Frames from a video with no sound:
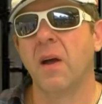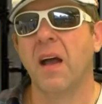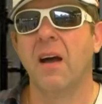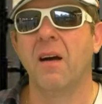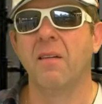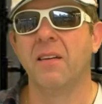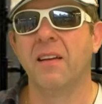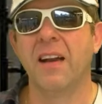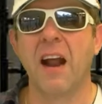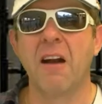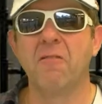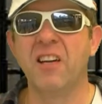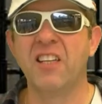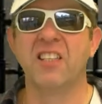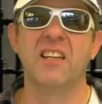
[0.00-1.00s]
Well, you know,
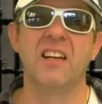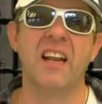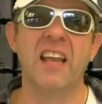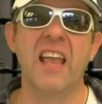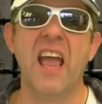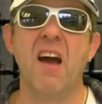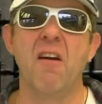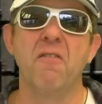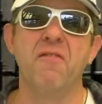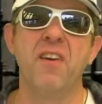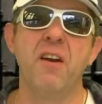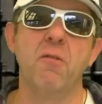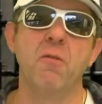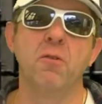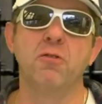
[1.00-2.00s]
recently our
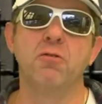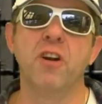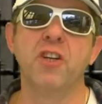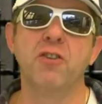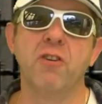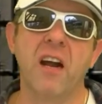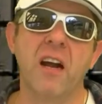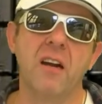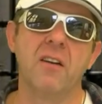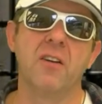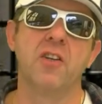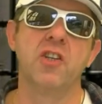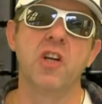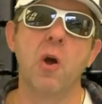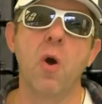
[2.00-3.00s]
federal treasurer,
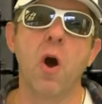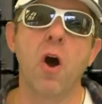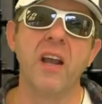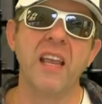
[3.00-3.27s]
Joe